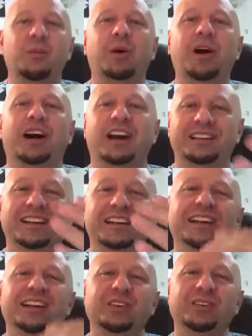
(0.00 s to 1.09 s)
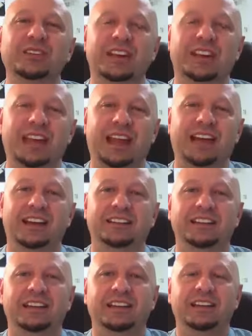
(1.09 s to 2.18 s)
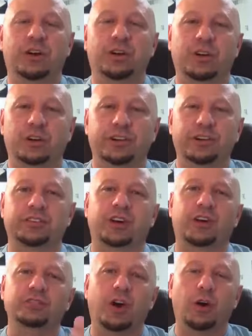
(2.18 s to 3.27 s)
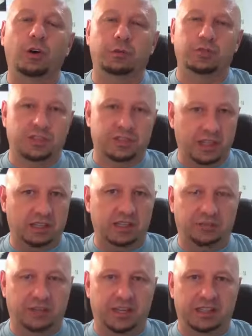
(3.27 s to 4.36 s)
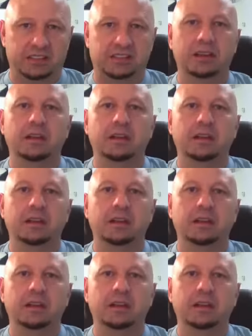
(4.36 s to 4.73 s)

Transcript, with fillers: But you look at, you know, curl your toes, hold them just like the fist.